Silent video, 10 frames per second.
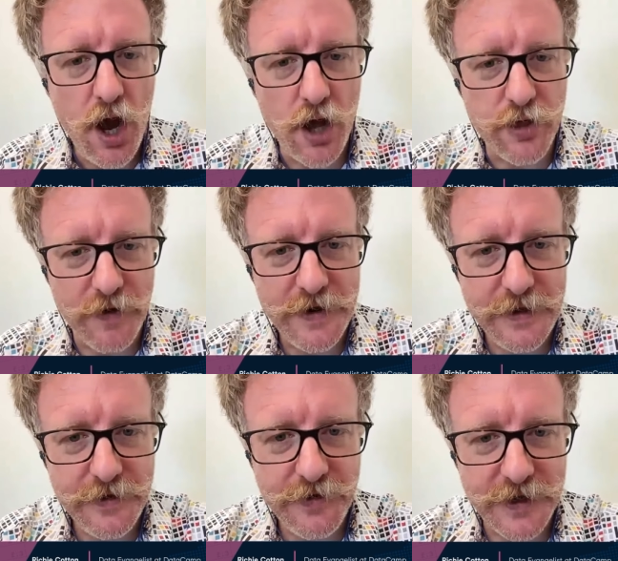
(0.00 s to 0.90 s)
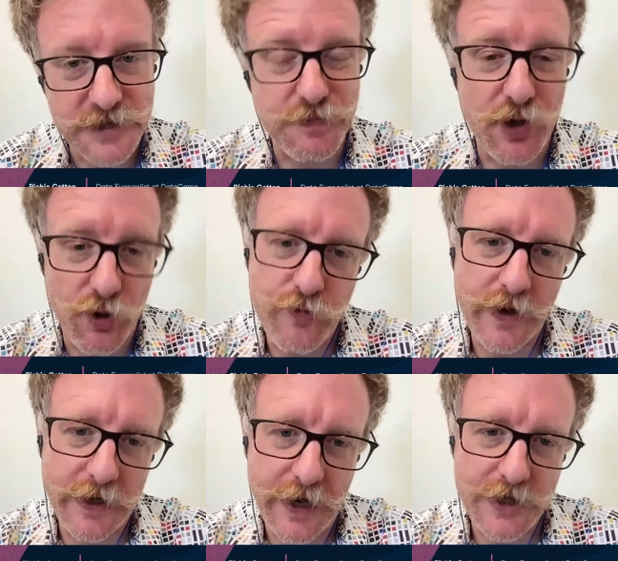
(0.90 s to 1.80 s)
Are there any things beyond
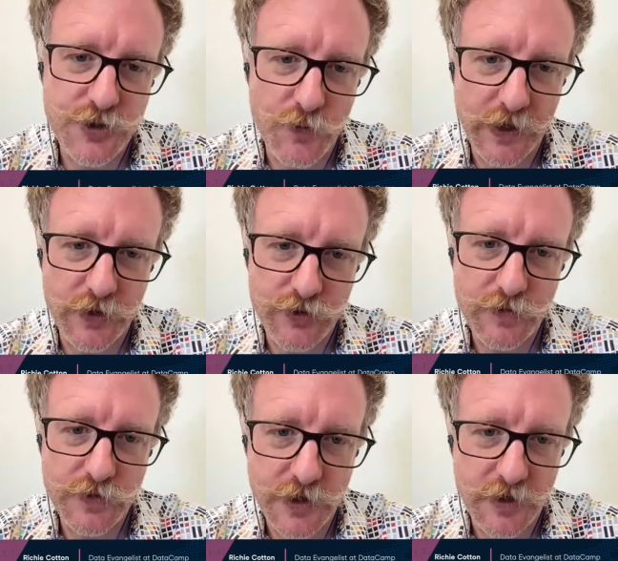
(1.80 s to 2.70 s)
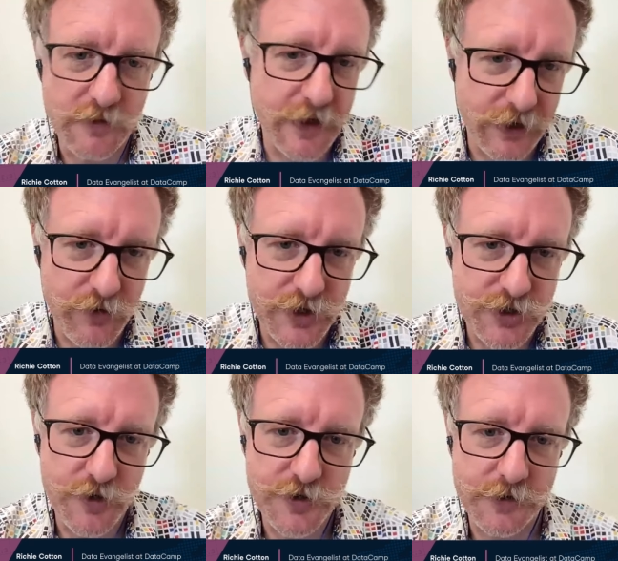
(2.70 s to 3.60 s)
regulation we can do to increase
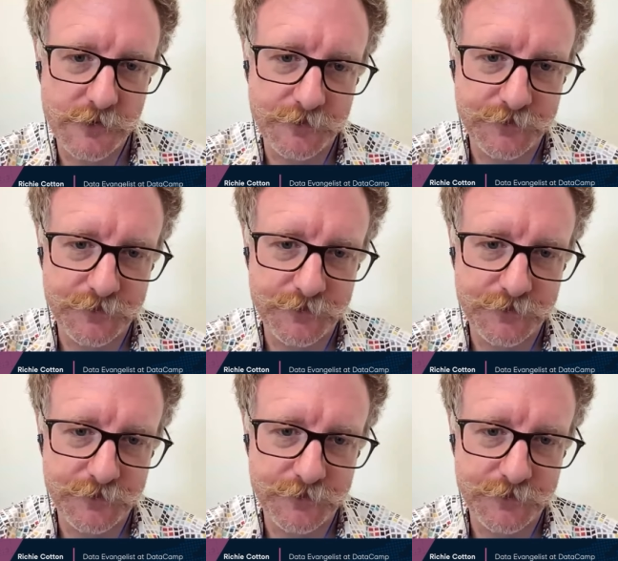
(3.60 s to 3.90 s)
trust?